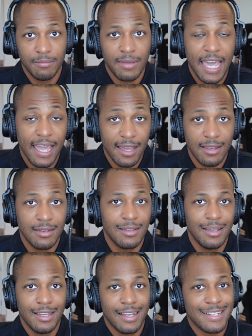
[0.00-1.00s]
And
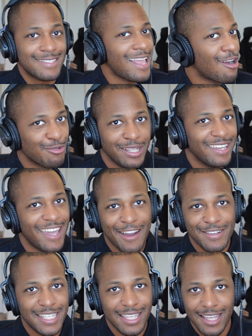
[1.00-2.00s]
it's not really
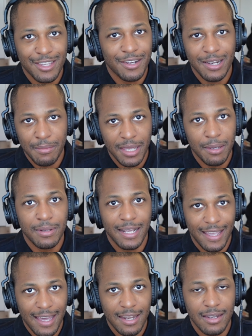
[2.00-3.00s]
guaranteed that they're going to be able to
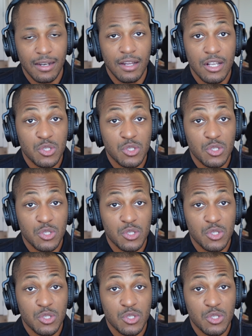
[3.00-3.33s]
get it.